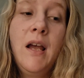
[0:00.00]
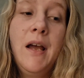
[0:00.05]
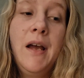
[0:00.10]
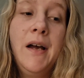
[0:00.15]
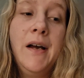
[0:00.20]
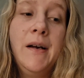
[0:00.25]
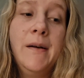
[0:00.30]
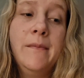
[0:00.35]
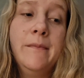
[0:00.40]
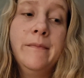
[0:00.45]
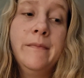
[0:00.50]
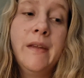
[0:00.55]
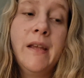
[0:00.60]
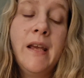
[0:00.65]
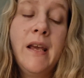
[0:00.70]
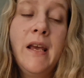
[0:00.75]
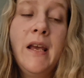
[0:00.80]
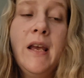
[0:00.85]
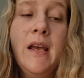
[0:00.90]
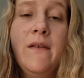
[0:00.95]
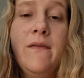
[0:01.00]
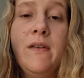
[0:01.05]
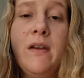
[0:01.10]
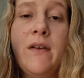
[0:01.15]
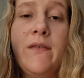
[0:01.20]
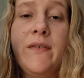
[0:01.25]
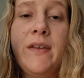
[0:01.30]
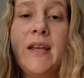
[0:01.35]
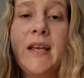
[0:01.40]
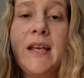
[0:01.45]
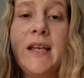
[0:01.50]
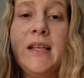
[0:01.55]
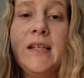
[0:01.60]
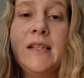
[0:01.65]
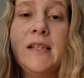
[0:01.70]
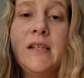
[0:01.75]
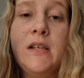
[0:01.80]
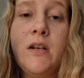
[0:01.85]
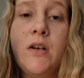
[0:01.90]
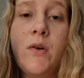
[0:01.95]
If you have
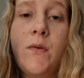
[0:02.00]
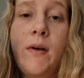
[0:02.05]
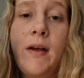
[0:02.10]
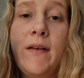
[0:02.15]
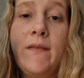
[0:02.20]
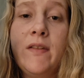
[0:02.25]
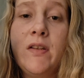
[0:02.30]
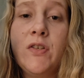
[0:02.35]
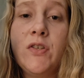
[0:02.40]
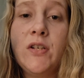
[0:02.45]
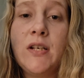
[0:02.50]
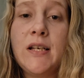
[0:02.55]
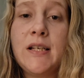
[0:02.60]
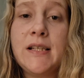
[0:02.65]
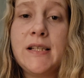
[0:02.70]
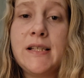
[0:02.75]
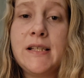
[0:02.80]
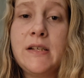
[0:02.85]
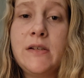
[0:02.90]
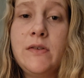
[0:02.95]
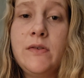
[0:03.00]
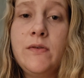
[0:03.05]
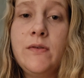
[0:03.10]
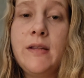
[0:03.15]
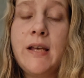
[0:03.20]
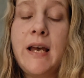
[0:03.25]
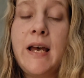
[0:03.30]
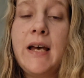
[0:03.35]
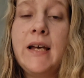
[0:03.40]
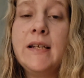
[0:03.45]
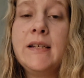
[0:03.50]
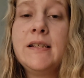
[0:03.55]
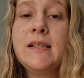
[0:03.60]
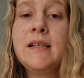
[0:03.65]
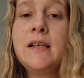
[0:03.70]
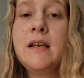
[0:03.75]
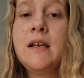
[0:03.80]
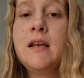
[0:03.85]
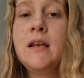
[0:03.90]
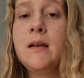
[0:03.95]
kids, have the chance to do that,
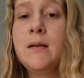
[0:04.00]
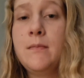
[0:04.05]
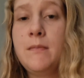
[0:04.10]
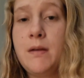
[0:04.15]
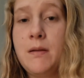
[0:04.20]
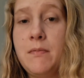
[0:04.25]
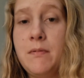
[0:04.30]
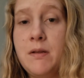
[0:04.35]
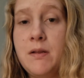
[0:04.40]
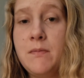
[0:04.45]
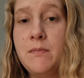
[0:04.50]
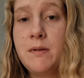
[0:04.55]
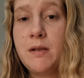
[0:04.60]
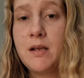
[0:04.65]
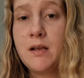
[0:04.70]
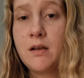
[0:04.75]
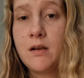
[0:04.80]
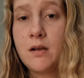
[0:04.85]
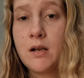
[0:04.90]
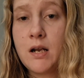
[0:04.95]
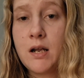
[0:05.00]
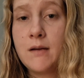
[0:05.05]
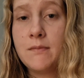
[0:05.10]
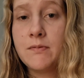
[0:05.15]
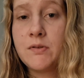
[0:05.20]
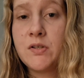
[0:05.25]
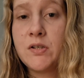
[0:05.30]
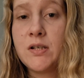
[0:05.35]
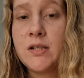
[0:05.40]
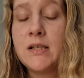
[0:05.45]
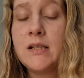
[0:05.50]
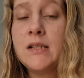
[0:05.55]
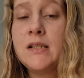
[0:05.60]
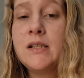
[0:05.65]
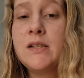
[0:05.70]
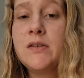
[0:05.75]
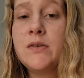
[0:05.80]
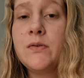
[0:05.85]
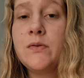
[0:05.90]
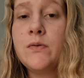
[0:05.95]
maybe it'd be a good option
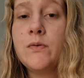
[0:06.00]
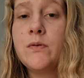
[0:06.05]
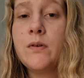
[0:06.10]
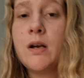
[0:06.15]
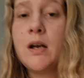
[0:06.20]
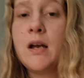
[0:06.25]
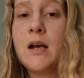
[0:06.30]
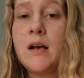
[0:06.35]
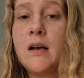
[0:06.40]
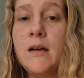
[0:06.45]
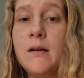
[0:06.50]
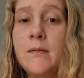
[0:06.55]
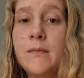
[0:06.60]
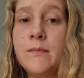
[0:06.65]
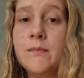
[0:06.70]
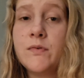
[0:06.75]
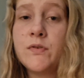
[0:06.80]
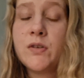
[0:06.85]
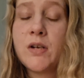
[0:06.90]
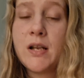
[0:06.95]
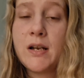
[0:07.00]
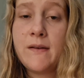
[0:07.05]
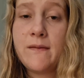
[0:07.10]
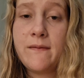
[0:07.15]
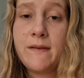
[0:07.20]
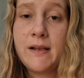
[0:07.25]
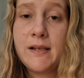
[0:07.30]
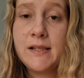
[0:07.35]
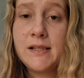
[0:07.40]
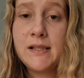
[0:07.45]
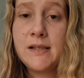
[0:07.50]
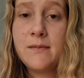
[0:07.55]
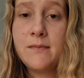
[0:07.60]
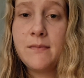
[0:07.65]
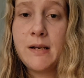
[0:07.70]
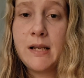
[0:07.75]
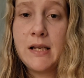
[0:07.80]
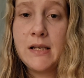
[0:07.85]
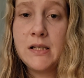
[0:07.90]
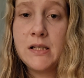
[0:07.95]
to try to find
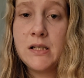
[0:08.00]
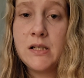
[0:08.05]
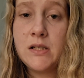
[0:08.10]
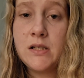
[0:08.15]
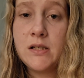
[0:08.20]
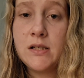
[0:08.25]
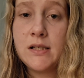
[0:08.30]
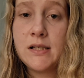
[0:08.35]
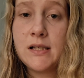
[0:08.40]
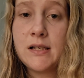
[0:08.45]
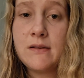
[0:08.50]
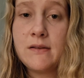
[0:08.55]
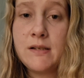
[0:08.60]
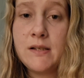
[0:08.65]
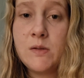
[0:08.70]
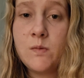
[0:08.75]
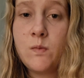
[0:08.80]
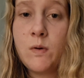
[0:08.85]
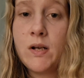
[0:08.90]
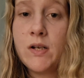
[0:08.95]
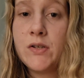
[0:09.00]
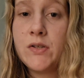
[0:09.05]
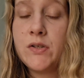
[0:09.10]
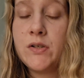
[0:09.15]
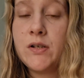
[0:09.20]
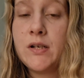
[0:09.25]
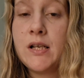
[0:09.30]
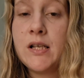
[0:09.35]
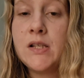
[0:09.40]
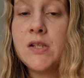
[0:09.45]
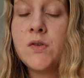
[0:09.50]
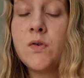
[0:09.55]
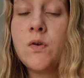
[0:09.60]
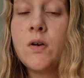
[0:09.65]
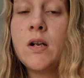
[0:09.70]
somebody to just at least watch your kids,